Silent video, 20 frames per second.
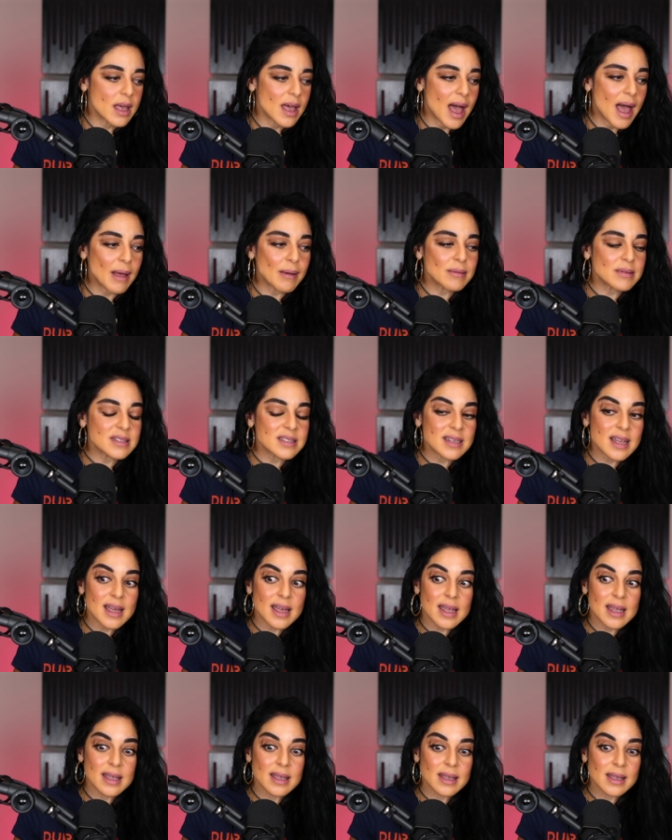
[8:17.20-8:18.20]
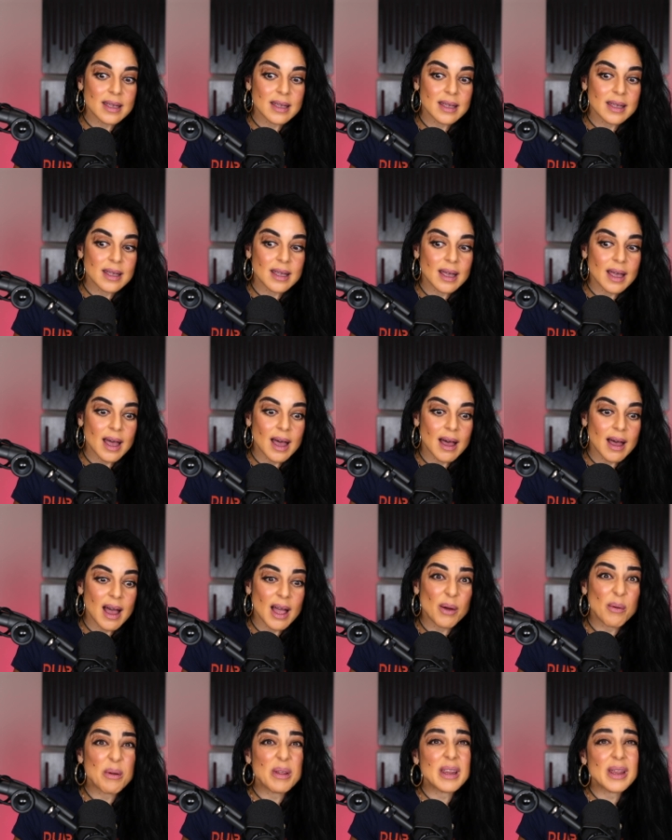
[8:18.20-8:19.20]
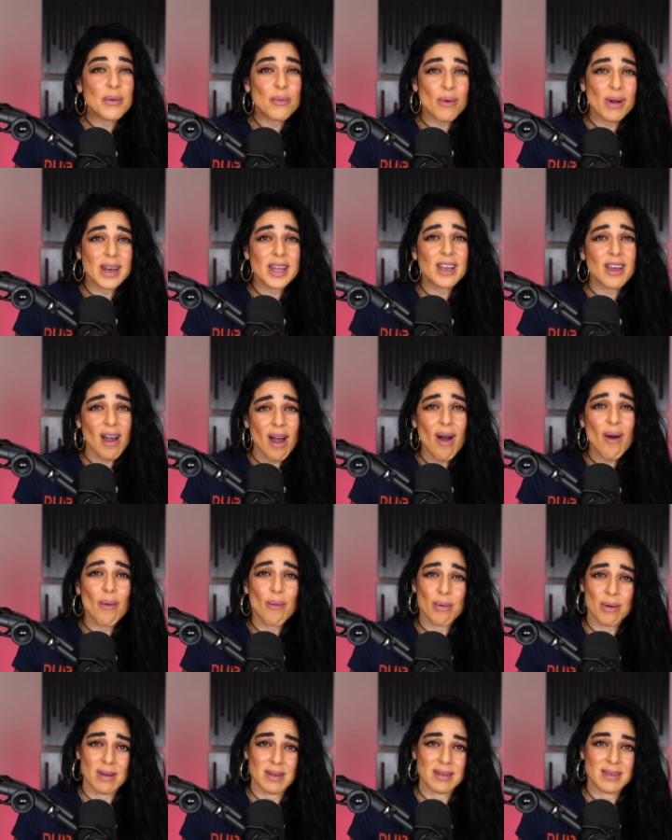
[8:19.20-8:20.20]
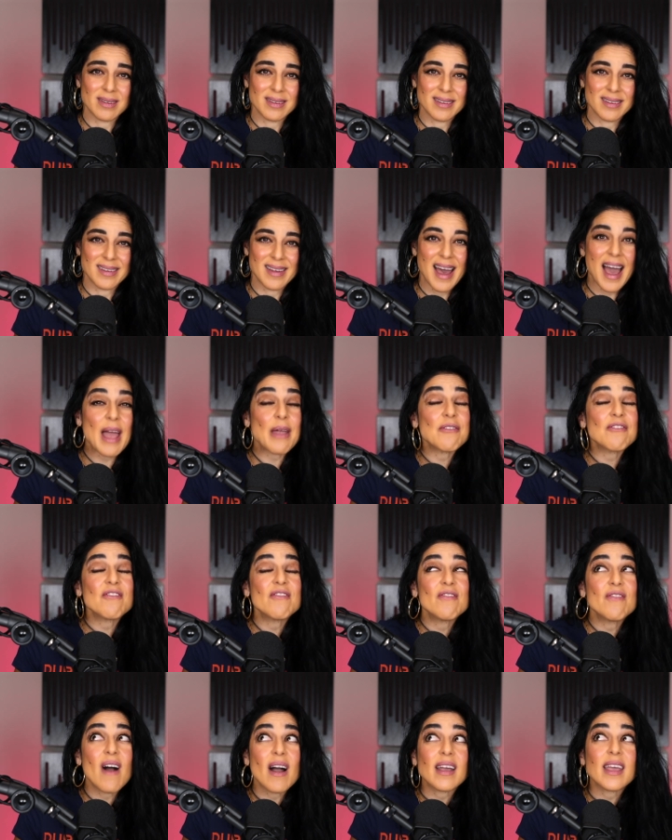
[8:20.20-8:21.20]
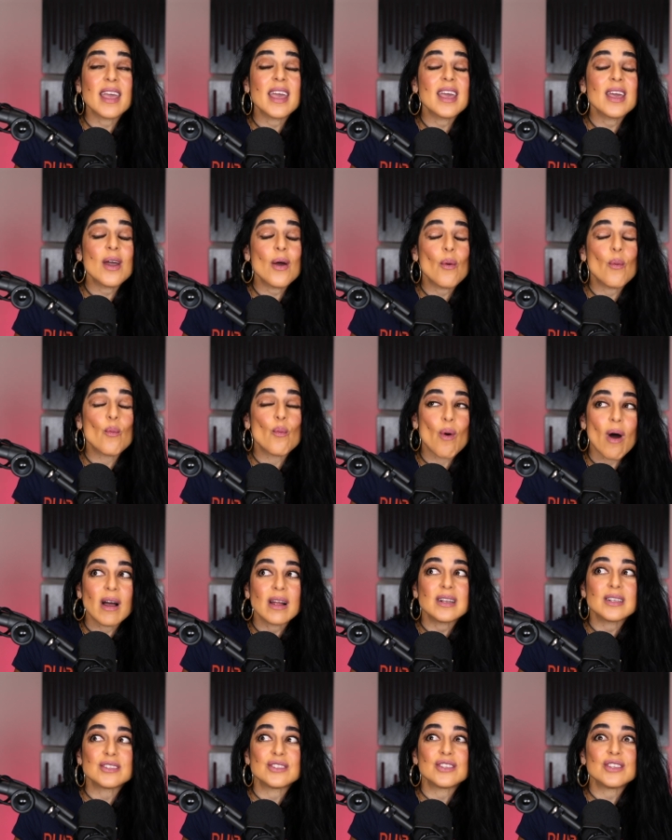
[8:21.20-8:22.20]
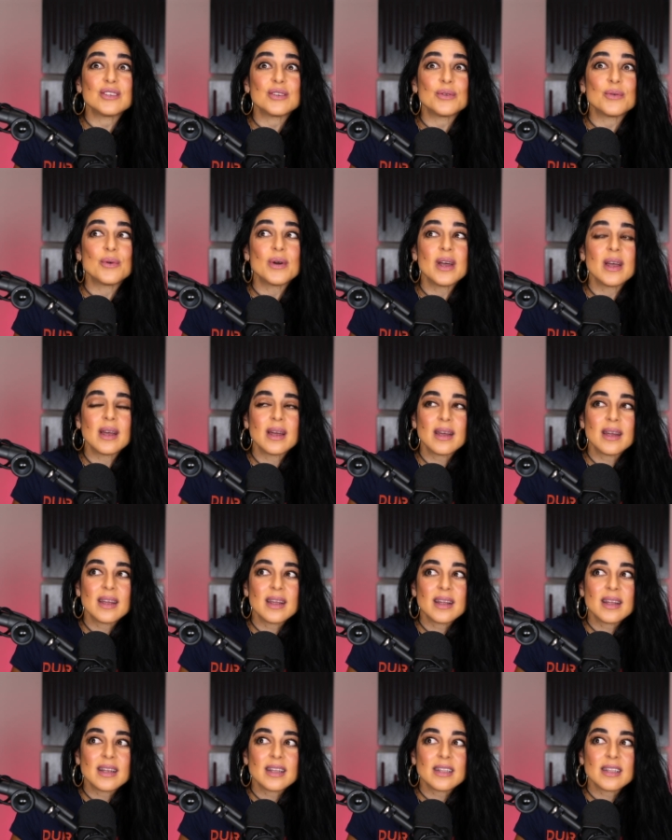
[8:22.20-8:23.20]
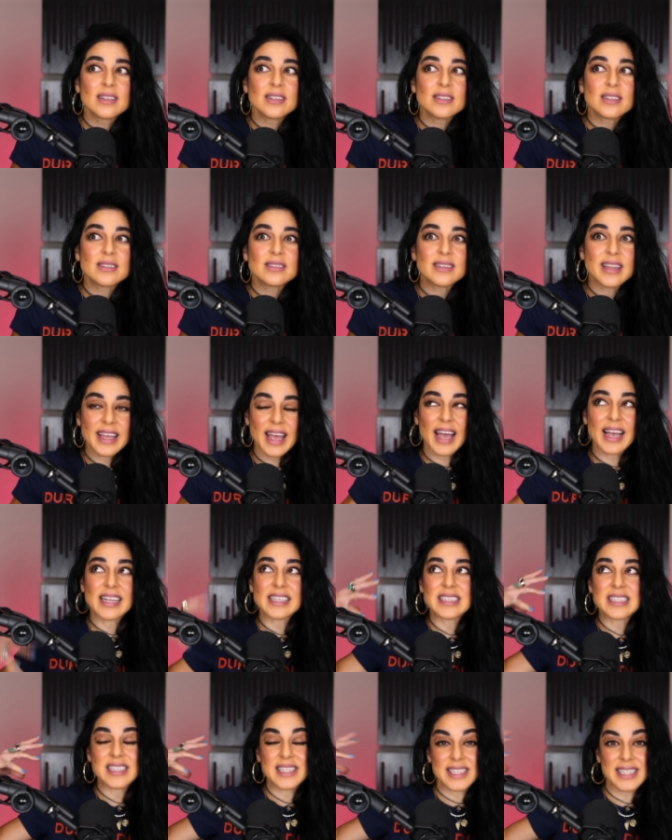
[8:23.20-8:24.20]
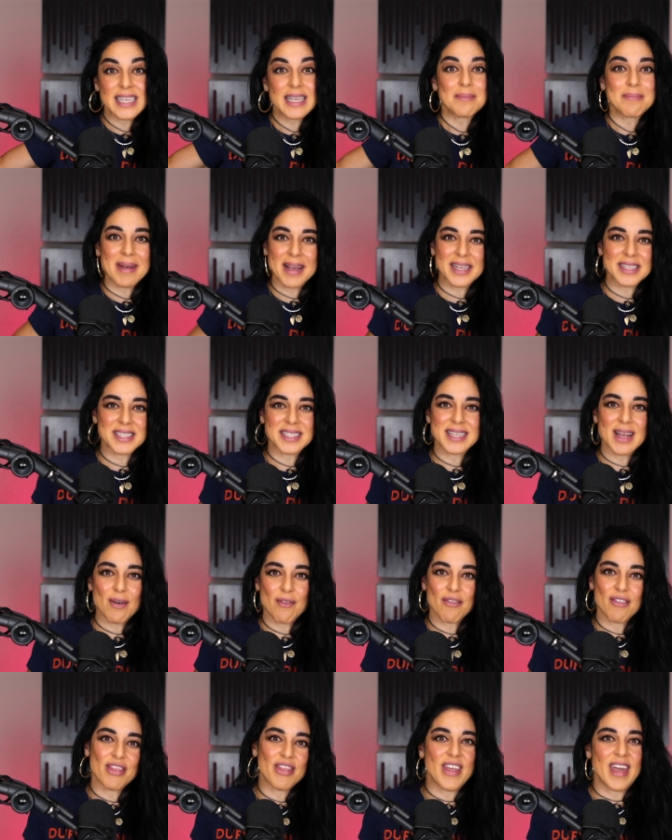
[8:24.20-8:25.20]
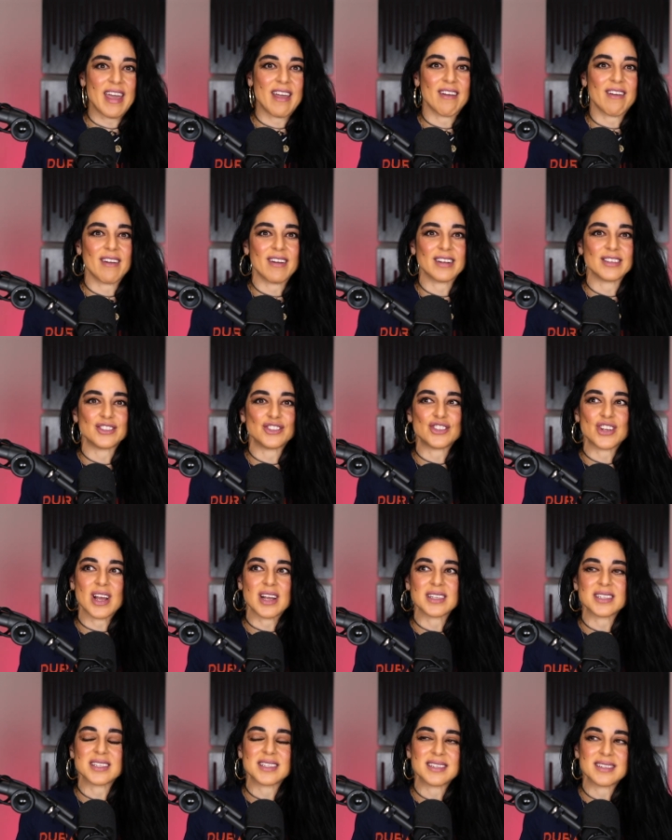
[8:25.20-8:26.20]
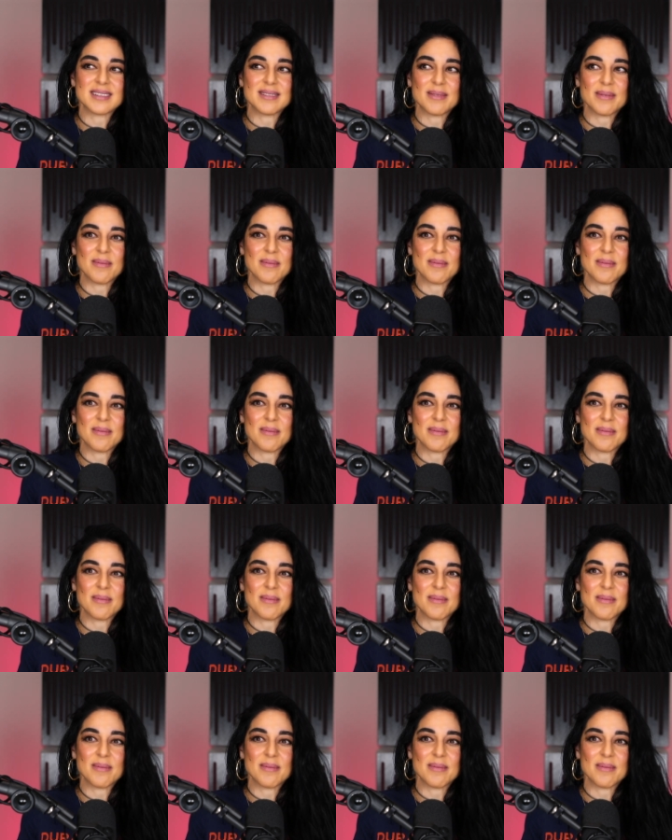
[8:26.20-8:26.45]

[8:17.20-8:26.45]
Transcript: I was like, I really want to go. I fucking want to like I could see myself there just